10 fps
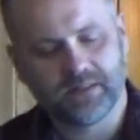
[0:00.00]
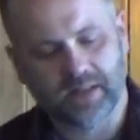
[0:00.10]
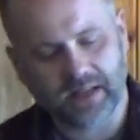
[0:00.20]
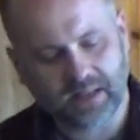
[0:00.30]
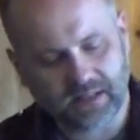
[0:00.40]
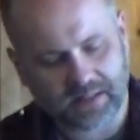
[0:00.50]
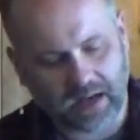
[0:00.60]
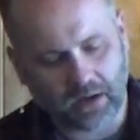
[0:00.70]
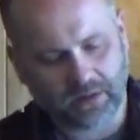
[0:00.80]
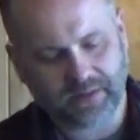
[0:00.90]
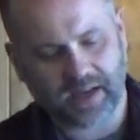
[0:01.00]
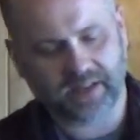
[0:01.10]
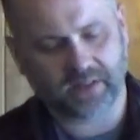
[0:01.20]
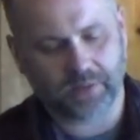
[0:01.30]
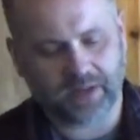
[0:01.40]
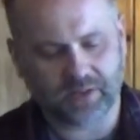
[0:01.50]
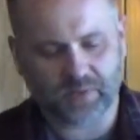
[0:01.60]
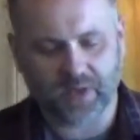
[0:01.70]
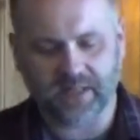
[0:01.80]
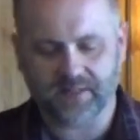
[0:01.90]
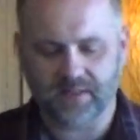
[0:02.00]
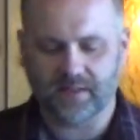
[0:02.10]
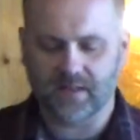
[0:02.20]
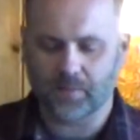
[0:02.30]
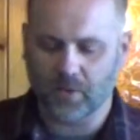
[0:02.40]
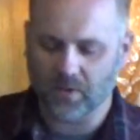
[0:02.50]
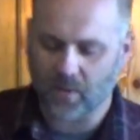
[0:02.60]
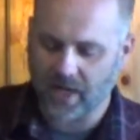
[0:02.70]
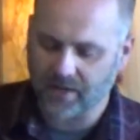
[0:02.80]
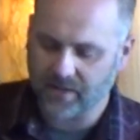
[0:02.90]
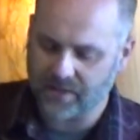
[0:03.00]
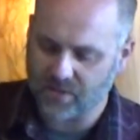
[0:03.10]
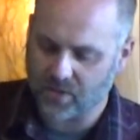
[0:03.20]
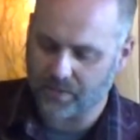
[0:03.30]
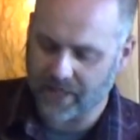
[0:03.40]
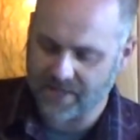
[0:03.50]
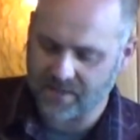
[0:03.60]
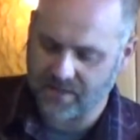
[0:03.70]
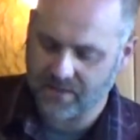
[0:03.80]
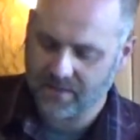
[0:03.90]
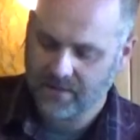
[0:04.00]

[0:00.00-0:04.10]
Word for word: taking a towel, tied it around his waist, and then he poured water into a basin